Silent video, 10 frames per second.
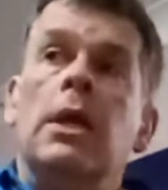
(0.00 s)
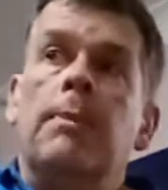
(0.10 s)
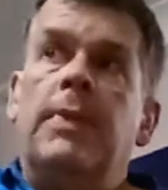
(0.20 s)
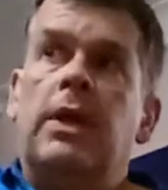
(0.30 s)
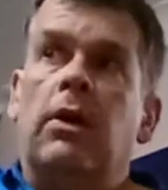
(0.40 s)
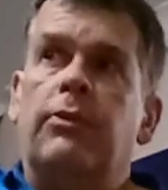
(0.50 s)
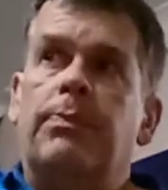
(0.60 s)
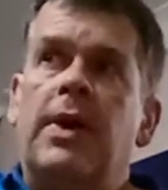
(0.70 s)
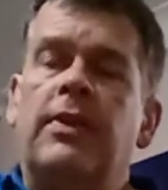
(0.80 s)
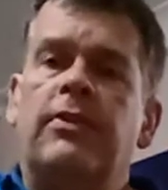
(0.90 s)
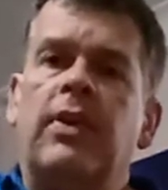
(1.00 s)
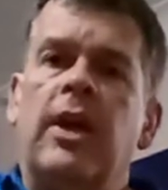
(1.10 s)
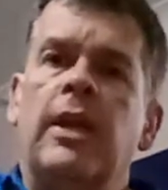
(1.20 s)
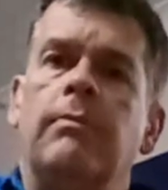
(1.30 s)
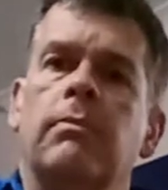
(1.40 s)
because by the
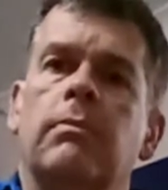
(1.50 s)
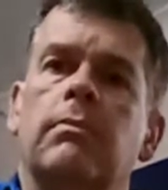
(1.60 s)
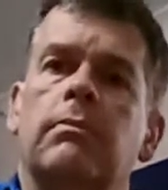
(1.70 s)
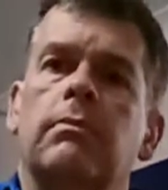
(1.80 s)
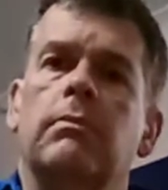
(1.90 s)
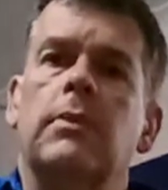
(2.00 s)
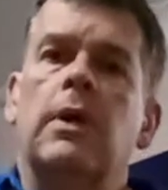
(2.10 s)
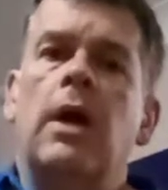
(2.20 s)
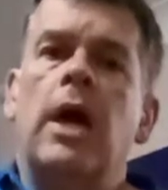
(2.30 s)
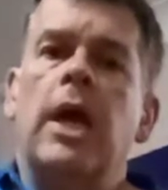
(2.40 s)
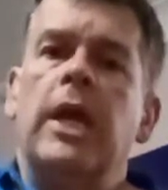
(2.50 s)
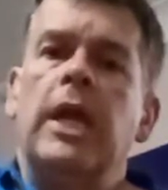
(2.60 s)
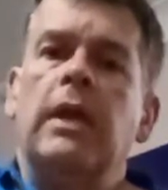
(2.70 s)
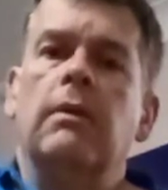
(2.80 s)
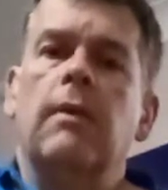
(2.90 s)
time
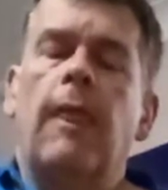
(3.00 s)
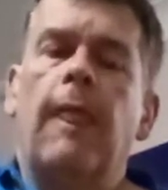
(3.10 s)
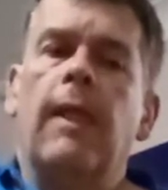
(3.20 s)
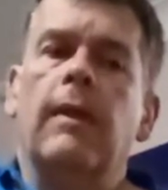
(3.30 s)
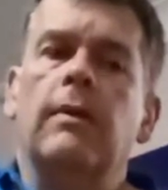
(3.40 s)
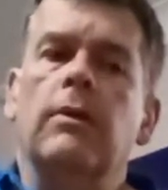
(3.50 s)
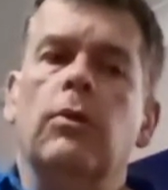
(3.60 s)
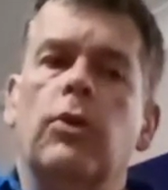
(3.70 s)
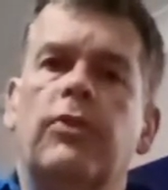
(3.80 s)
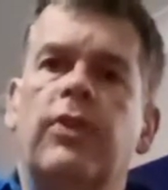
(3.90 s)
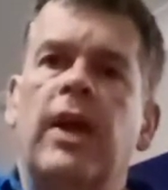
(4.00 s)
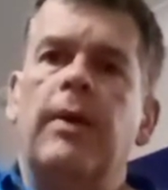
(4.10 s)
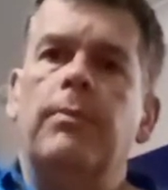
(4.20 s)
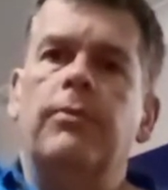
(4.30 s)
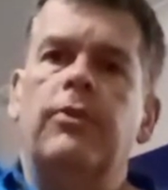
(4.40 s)
I looked
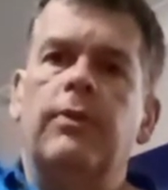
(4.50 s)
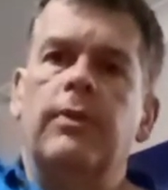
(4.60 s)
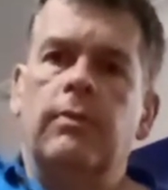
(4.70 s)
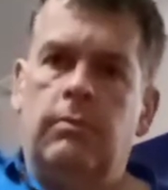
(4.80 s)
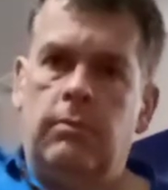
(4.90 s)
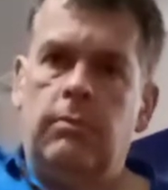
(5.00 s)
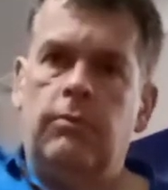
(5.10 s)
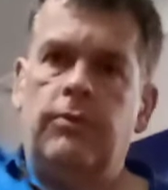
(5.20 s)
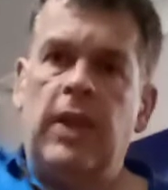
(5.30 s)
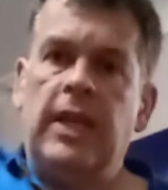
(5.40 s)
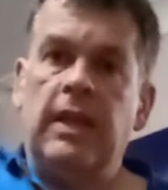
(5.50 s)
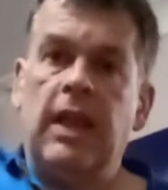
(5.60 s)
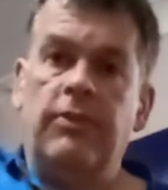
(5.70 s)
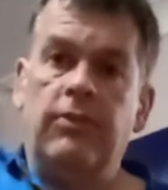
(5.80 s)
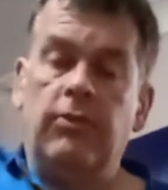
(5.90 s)
at taking
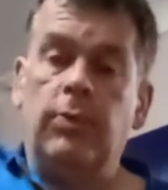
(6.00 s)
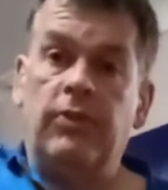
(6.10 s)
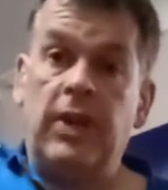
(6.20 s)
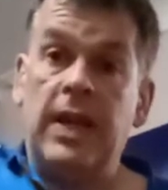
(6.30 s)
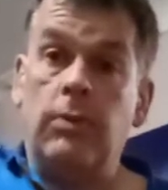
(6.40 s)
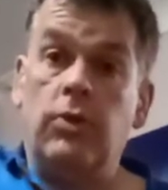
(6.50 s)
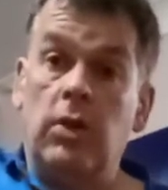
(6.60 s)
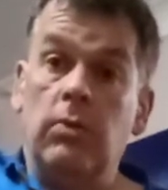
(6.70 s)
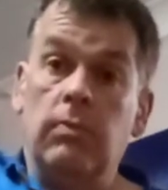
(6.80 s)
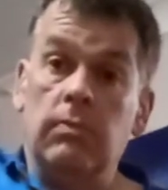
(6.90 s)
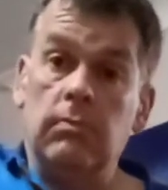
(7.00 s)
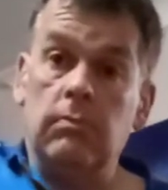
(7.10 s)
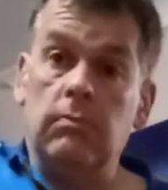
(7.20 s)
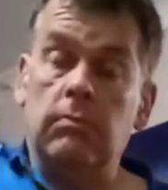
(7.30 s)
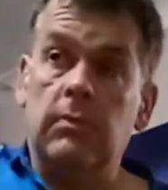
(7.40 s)
lessons, which I now do,
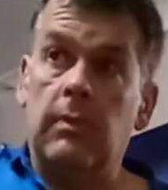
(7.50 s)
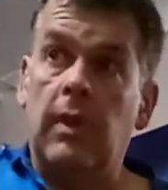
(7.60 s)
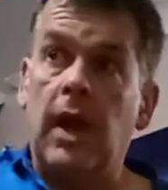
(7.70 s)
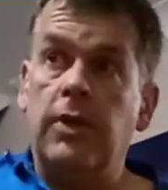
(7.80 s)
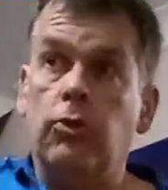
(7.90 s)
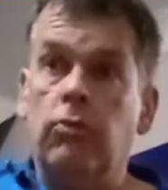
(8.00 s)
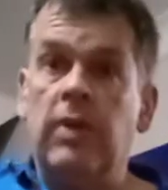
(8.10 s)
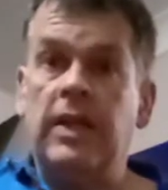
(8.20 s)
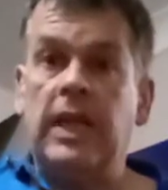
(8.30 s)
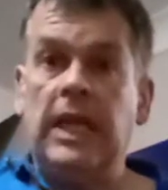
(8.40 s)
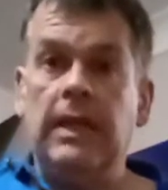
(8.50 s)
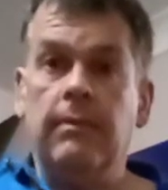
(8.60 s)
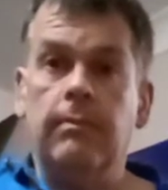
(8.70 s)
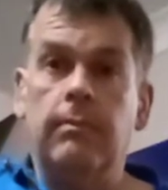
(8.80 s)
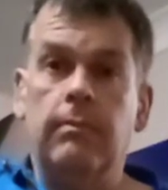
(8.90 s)
I'd already
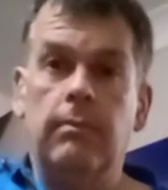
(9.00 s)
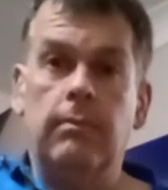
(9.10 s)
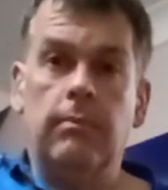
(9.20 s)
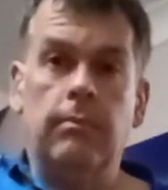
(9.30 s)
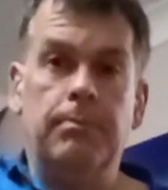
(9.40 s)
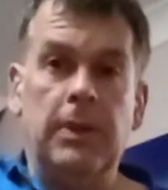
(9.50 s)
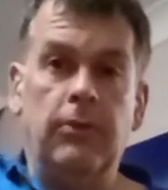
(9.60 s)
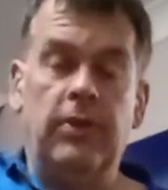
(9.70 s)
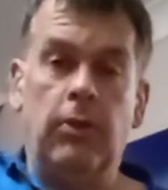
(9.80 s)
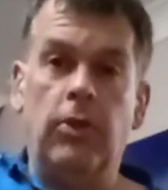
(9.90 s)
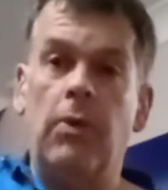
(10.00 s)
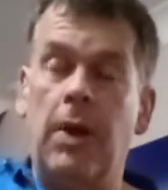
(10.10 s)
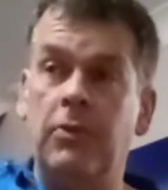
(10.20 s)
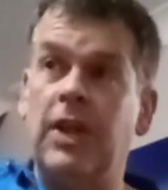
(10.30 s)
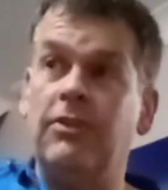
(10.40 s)
built it. Although I
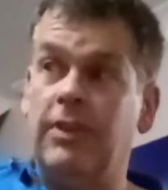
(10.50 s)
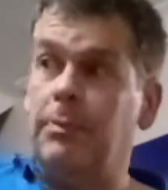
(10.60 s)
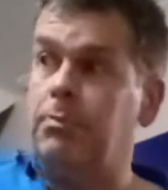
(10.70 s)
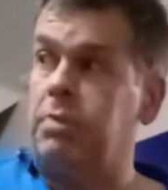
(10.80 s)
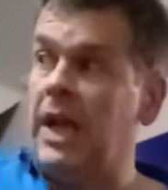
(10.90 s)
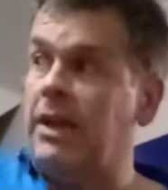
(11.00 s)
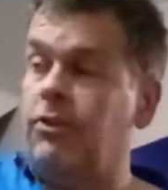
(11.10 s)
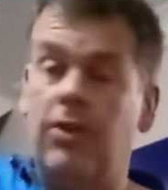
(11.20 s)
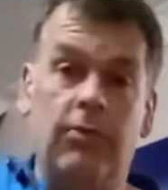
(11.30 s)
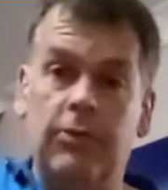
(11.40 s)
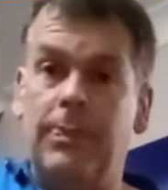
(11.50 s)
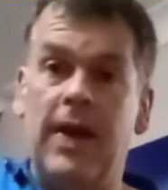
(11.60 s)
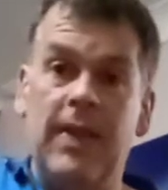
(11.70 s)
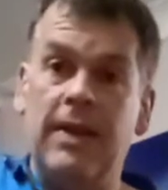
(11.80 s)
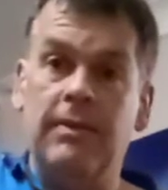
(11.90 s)
was actually playing songs by
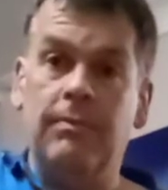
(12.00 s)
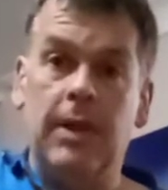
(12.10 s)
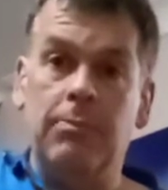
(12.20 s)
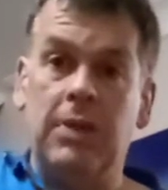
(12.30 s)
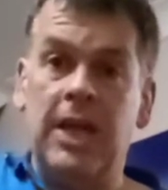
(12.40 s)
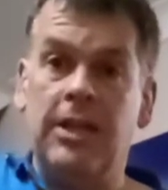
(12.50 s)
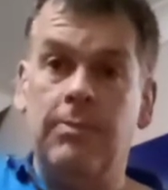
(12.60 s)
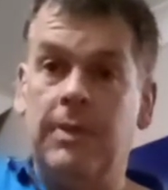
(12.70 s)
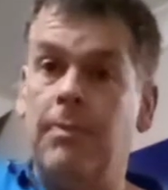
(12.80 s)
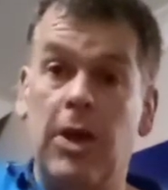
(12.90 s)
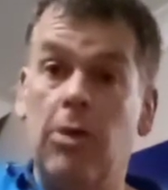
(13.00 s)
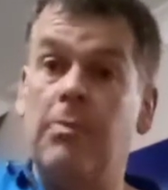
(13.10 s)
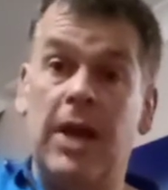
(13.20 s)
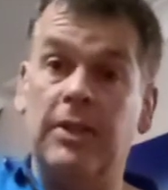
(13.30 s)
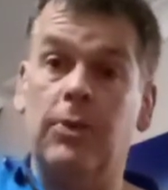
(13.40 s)
then and playing them in my own
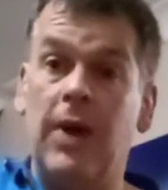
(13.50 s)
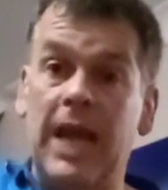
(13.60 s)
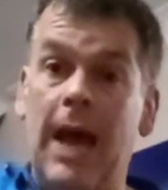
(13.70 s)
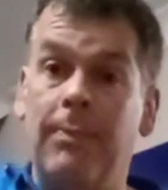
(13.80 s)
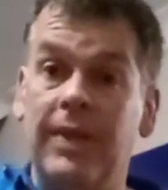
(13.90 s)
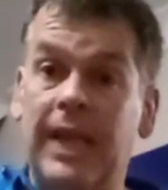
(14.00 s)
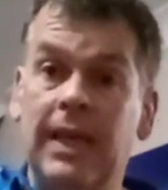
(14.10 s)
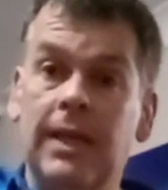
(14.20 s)
mind quite happily,